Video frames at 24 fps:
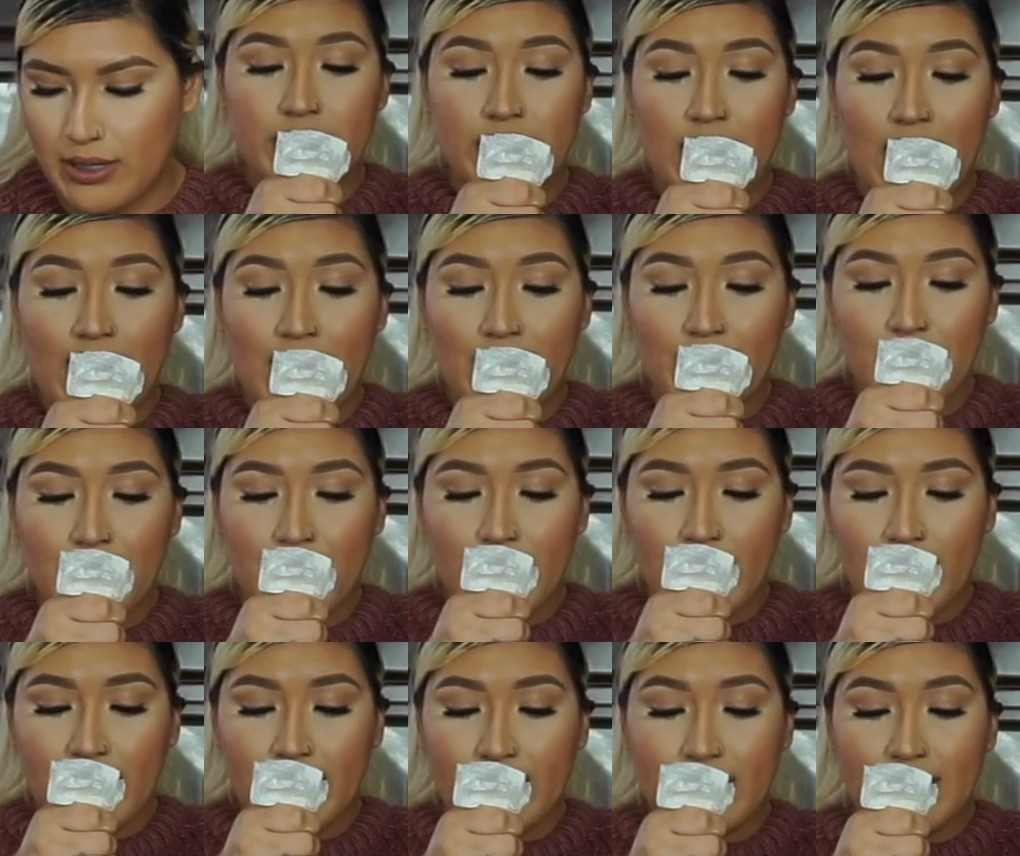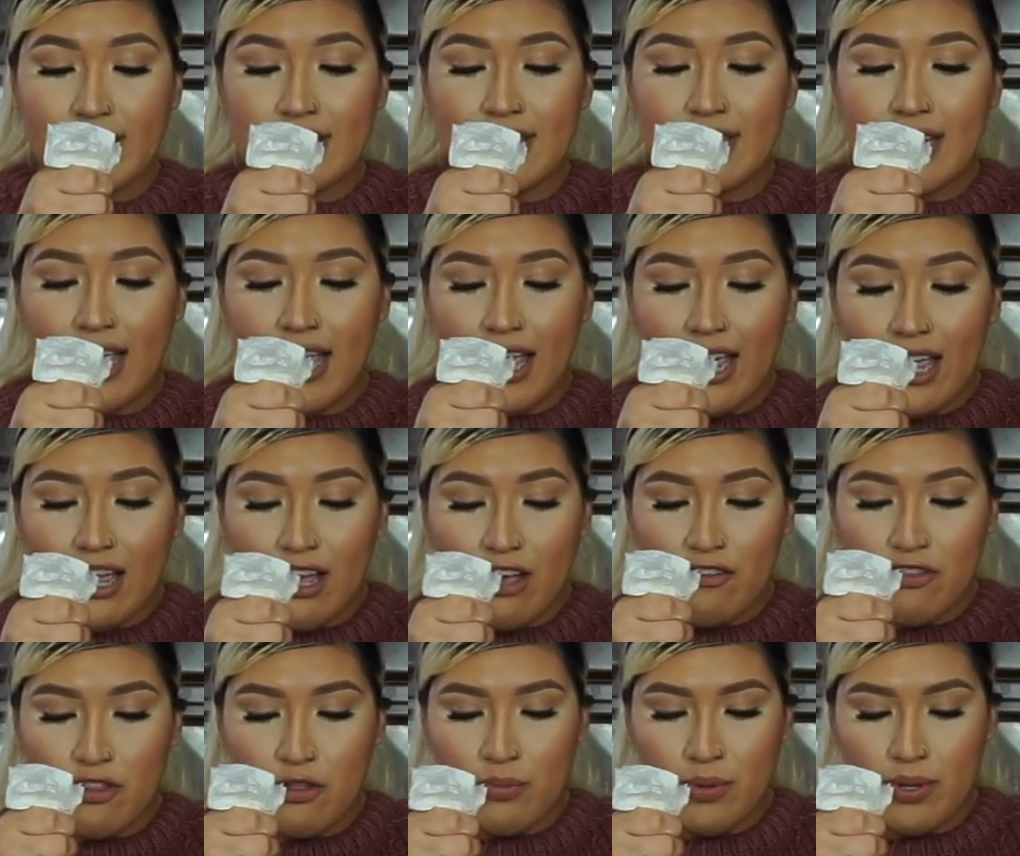Saturday, the day
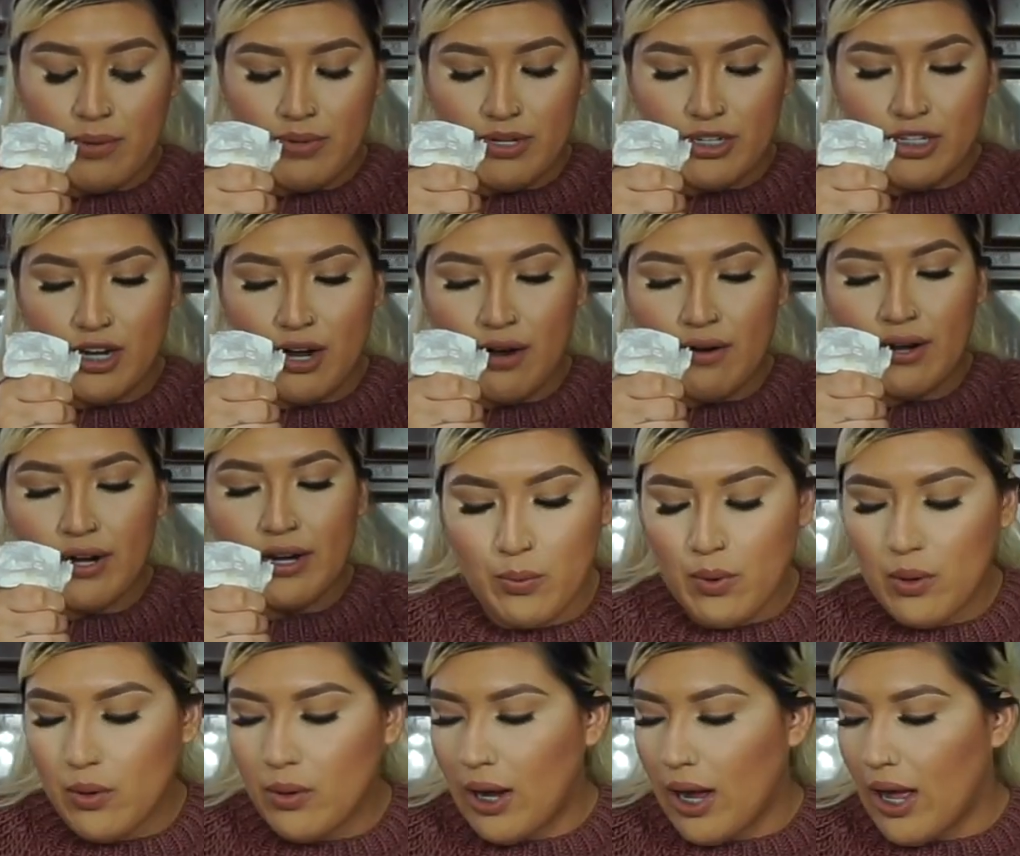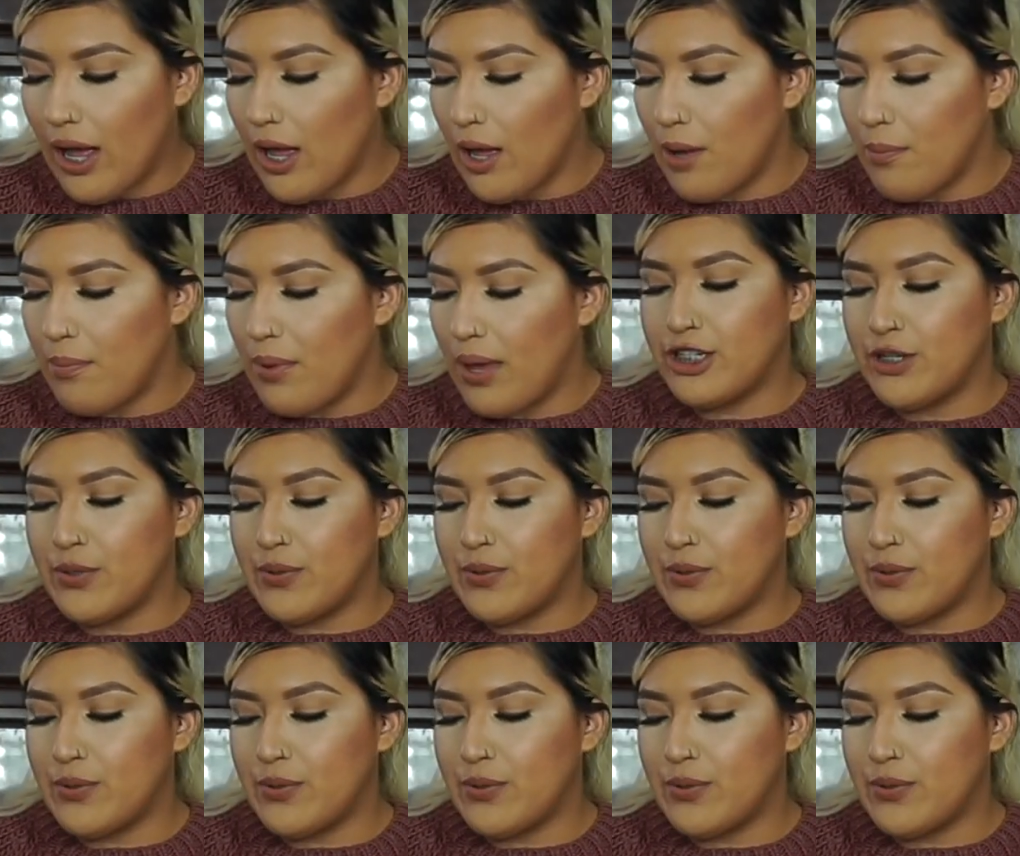of the baby shower, woke up.